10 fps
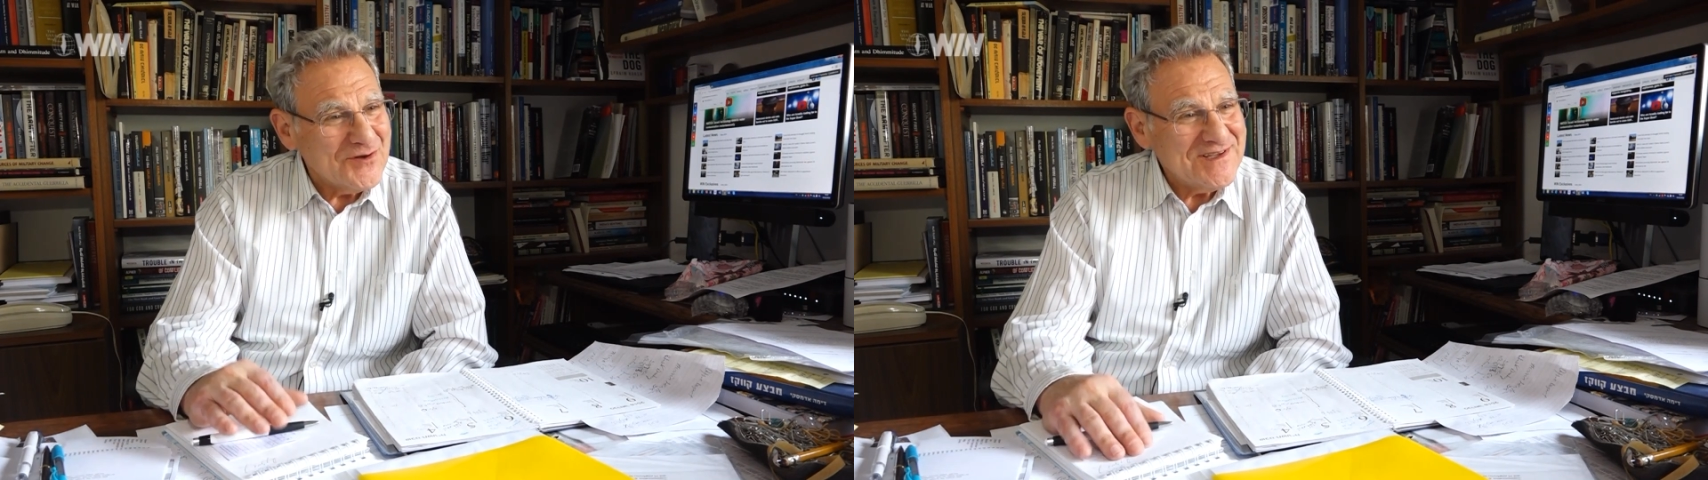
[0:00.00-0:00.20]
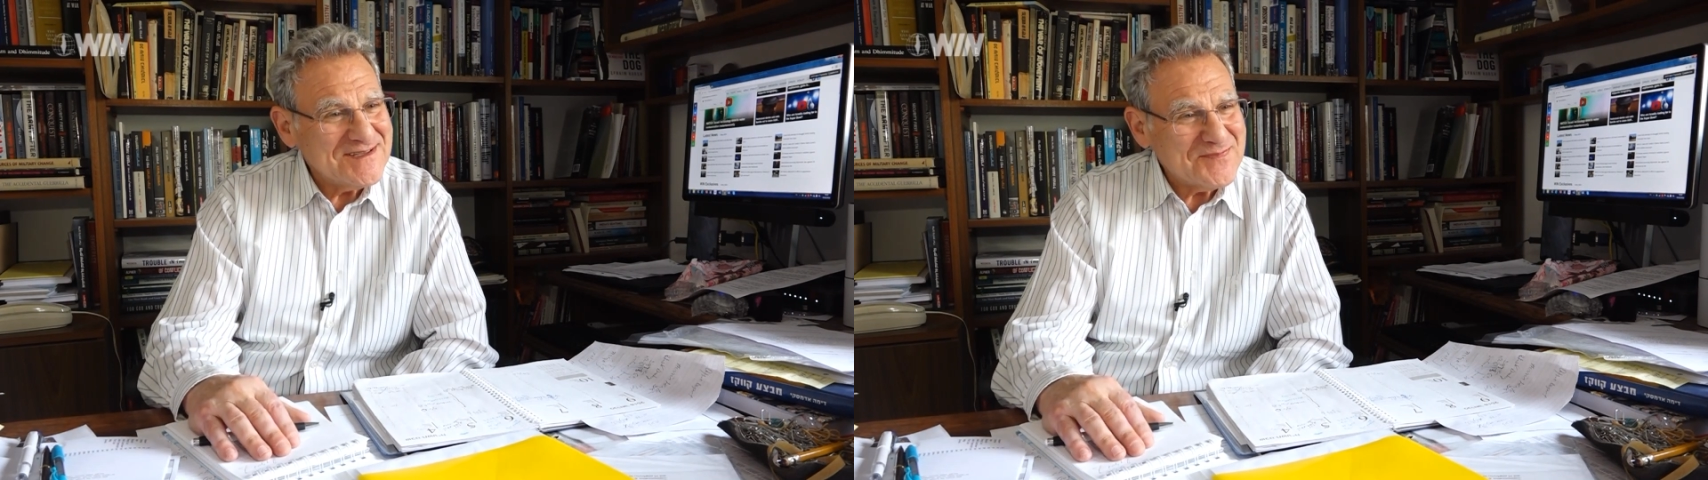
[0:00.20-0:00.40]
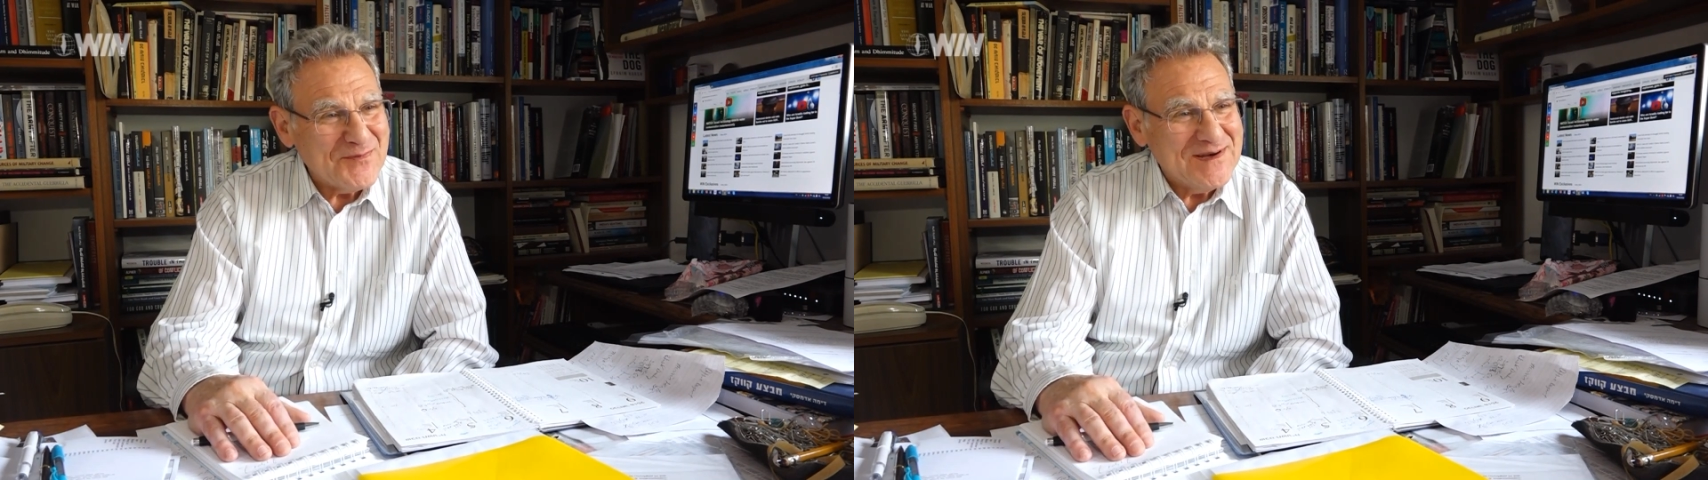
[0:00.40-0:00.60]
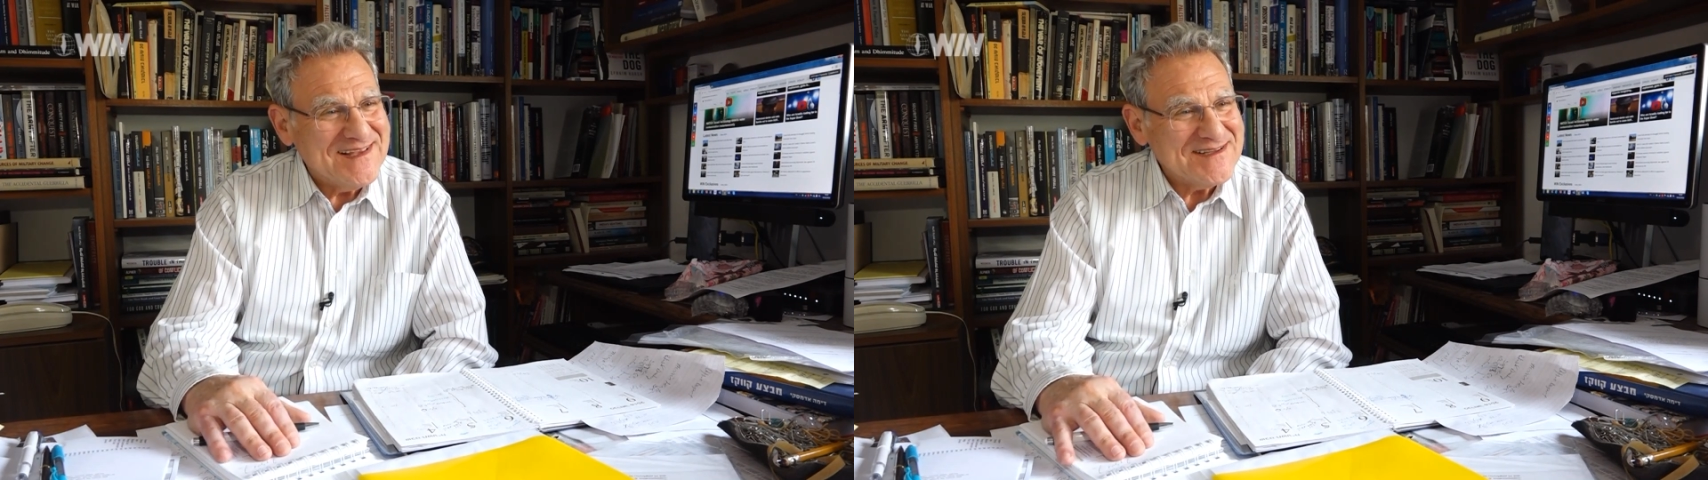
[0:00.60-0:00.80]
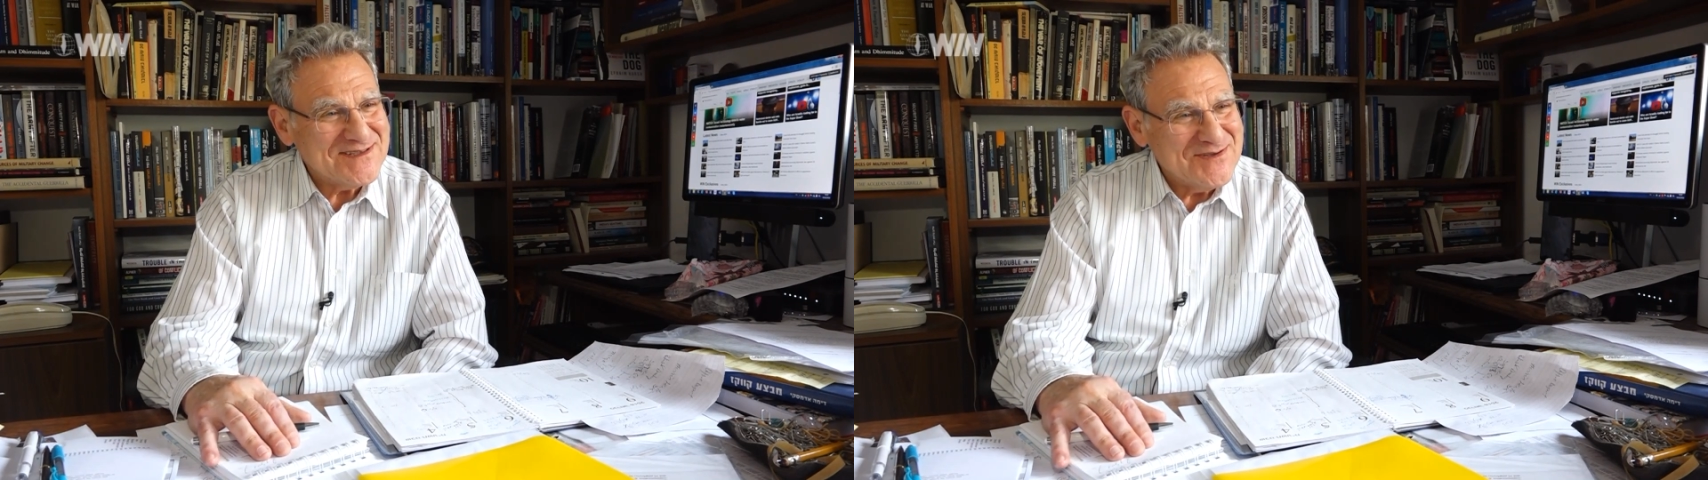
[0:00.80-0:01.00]
audience probably
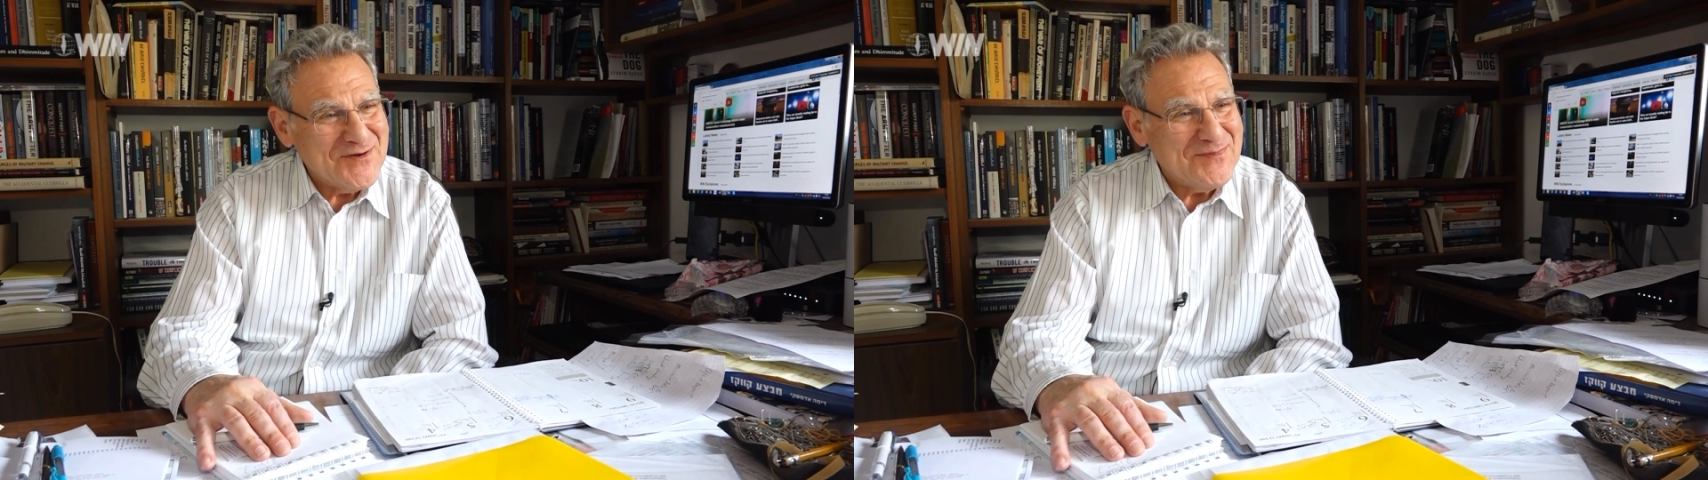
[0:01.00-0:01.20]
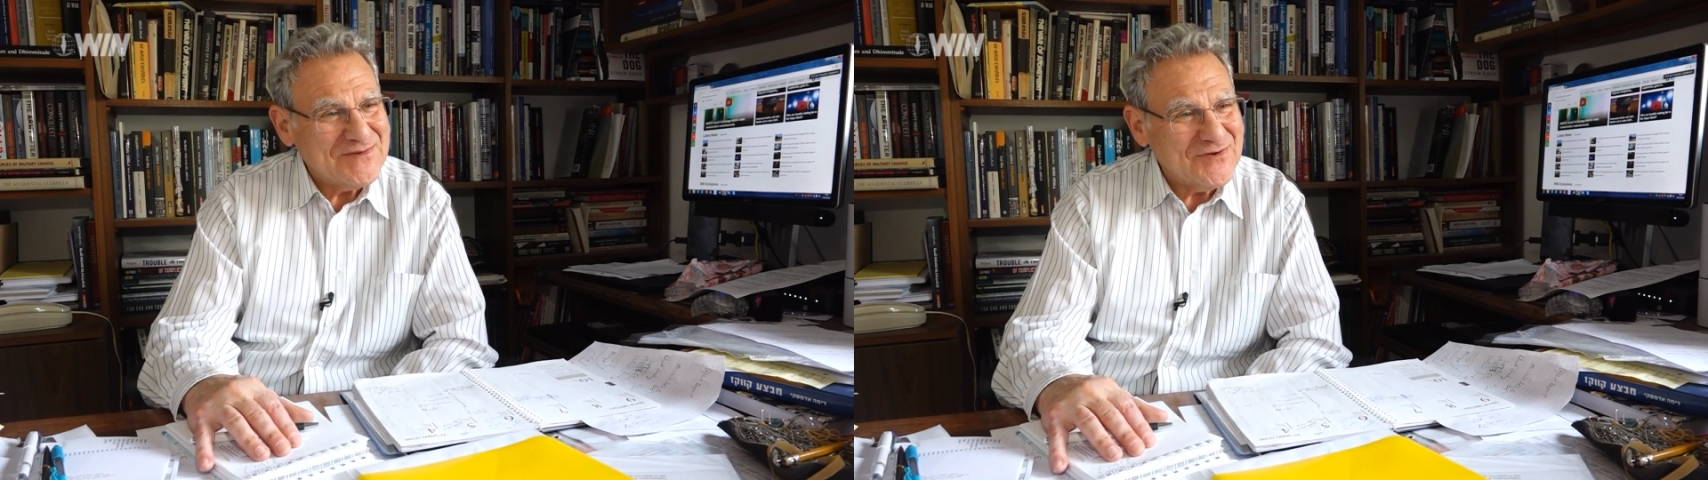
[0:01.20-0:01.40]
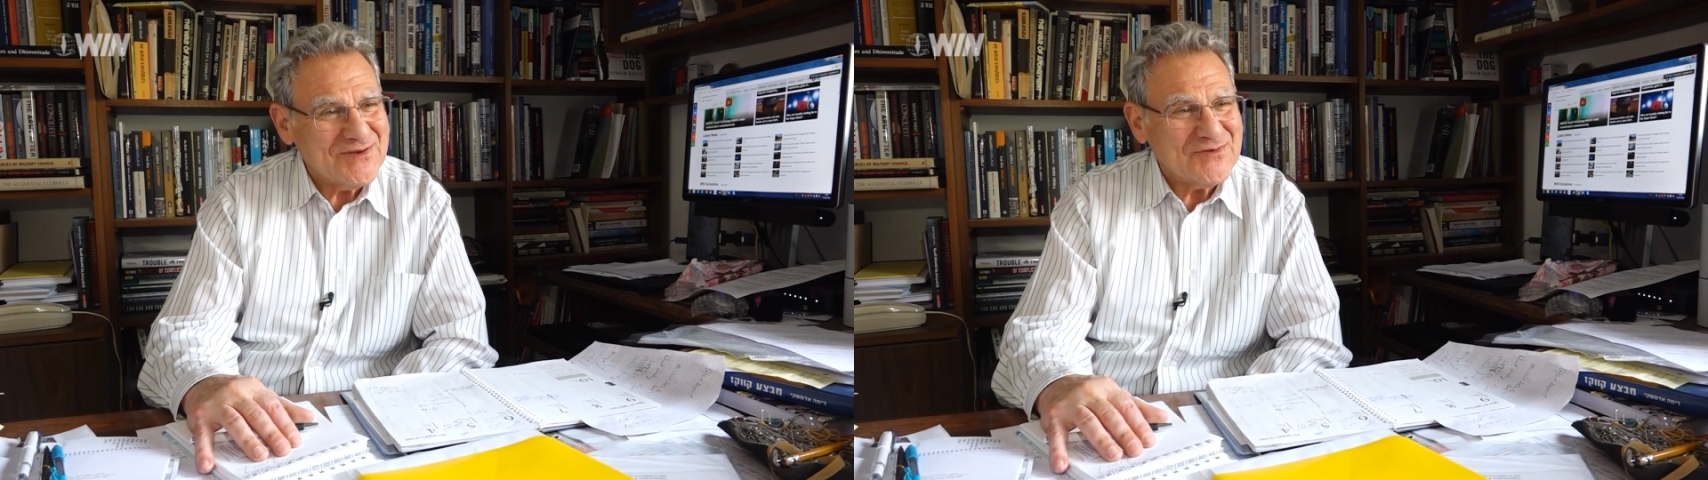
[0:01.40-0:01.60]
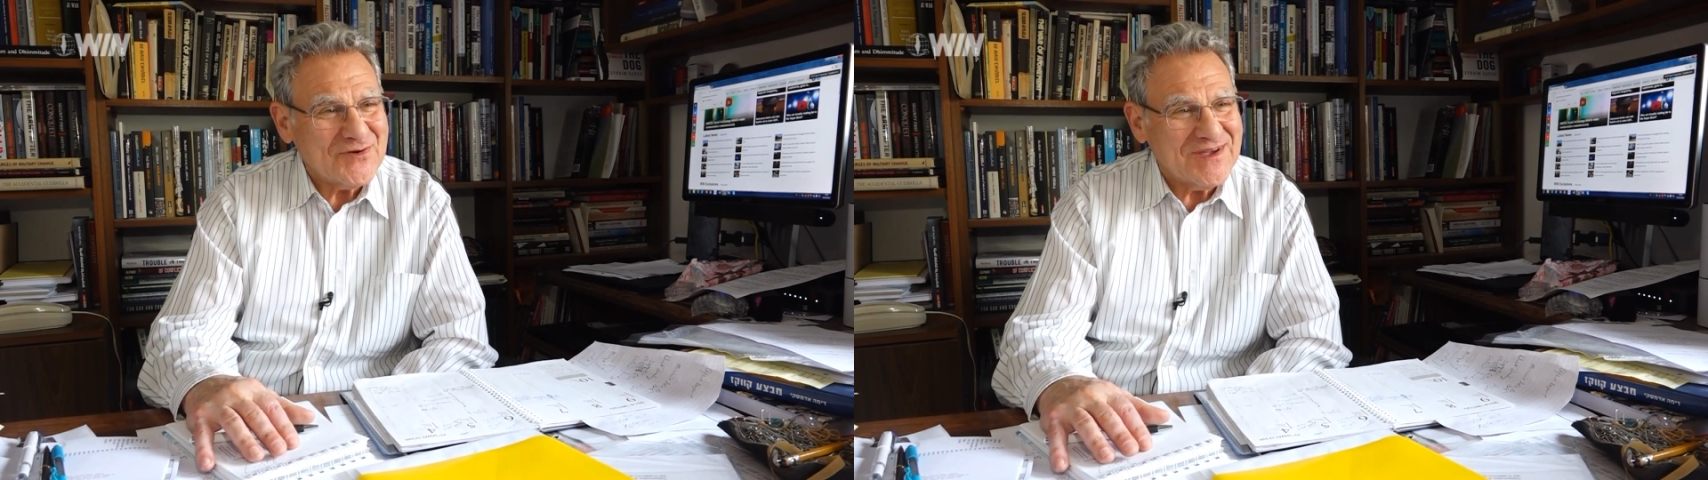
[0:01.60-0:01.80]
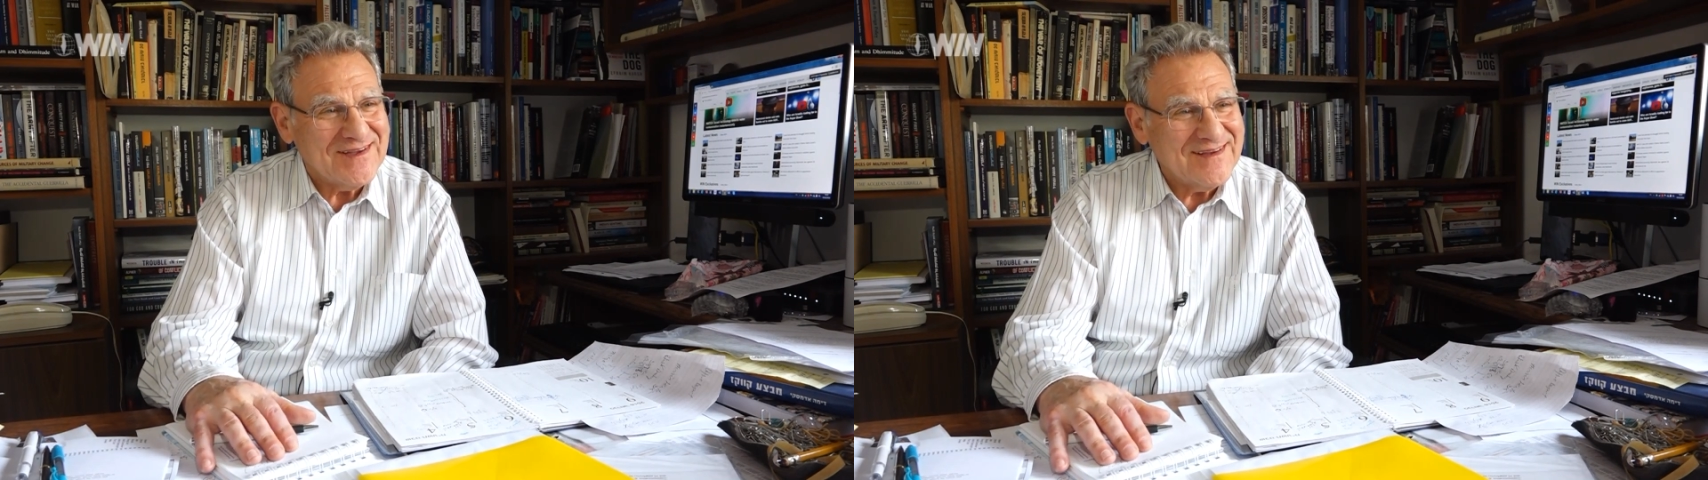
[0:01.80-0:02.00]
doesn't know, but we are
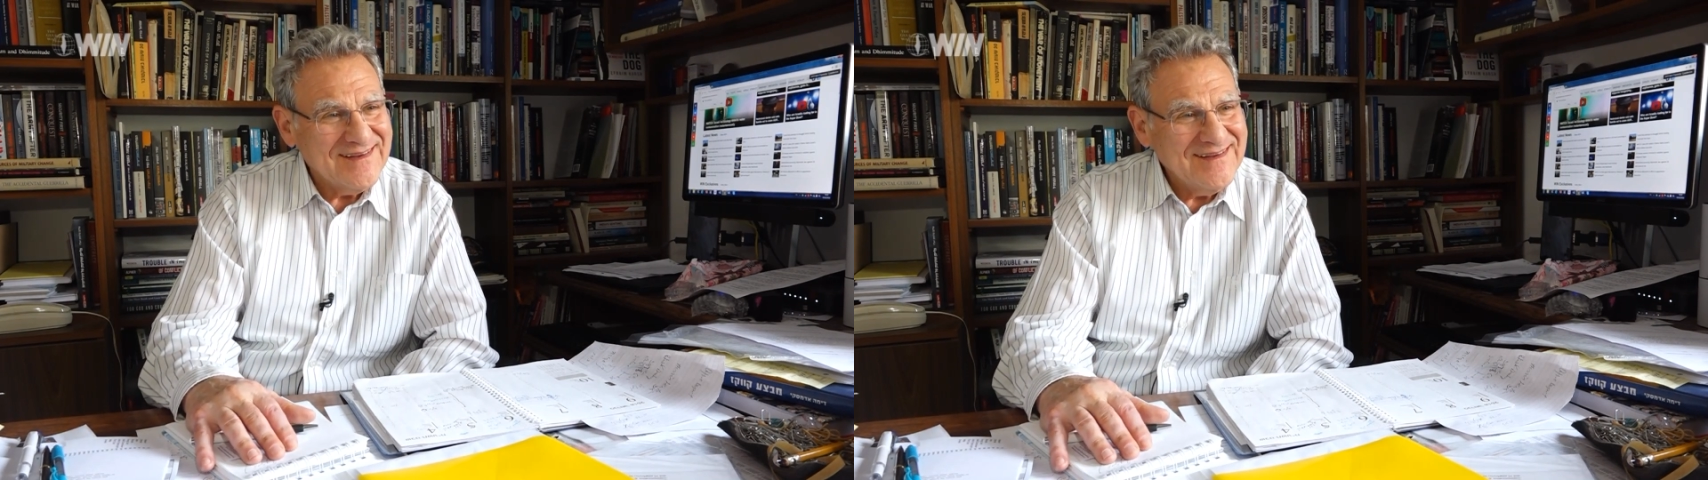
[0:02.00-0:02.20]
talking